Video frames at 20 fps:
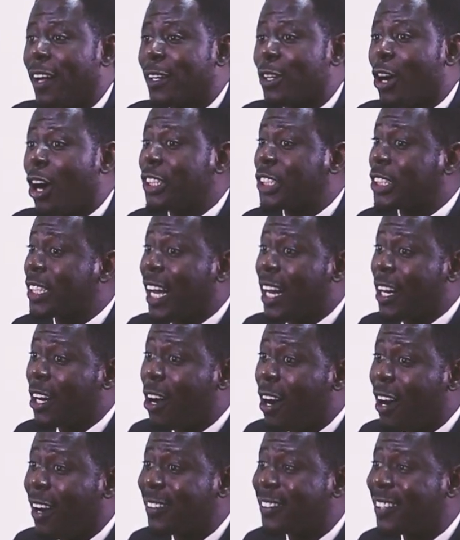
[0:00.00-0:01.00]
God shall
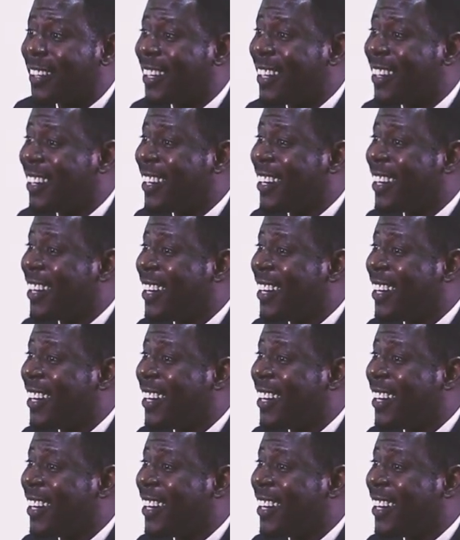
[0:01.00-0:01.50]
not.